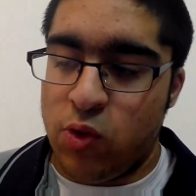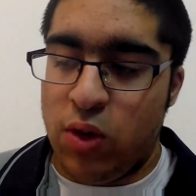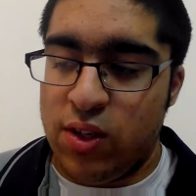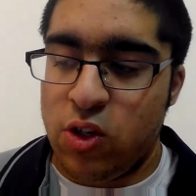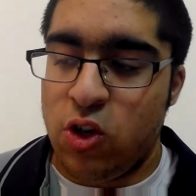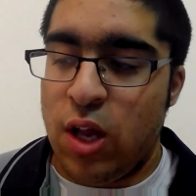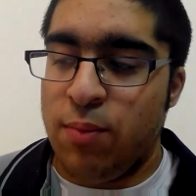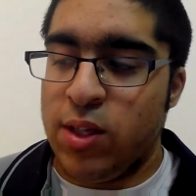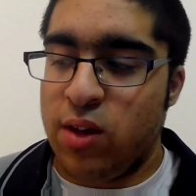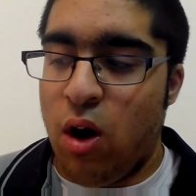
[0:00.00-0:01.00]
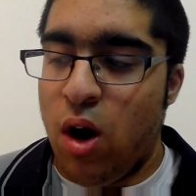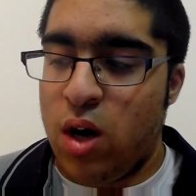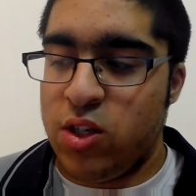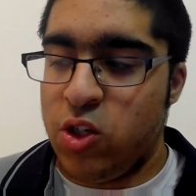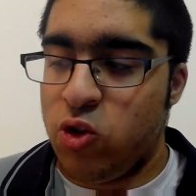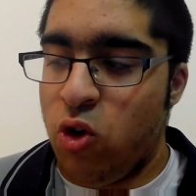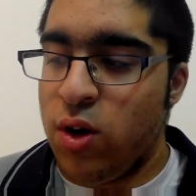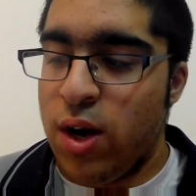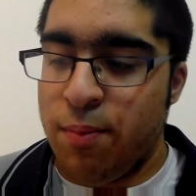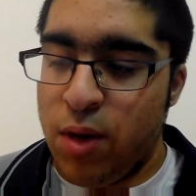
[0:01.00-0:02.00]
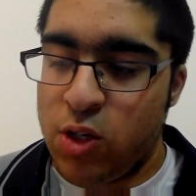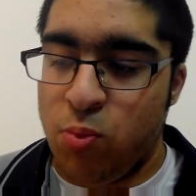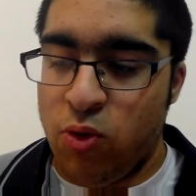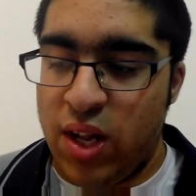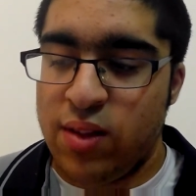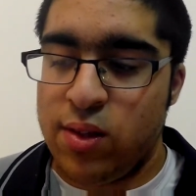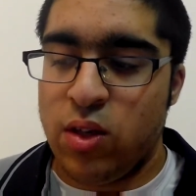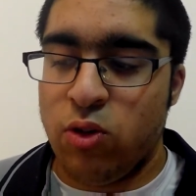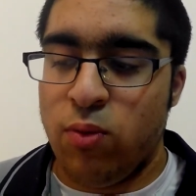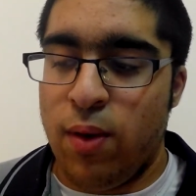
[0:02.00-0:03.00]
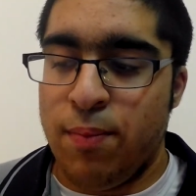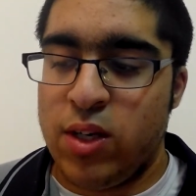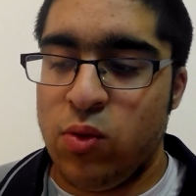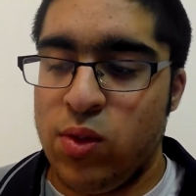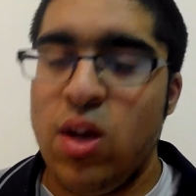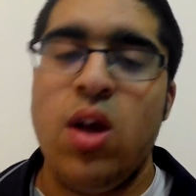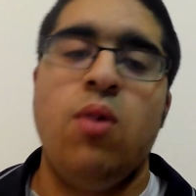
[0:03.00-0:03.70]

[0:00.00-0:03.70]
Transition elements are harder, stronger, and much more dense than group 1 metals.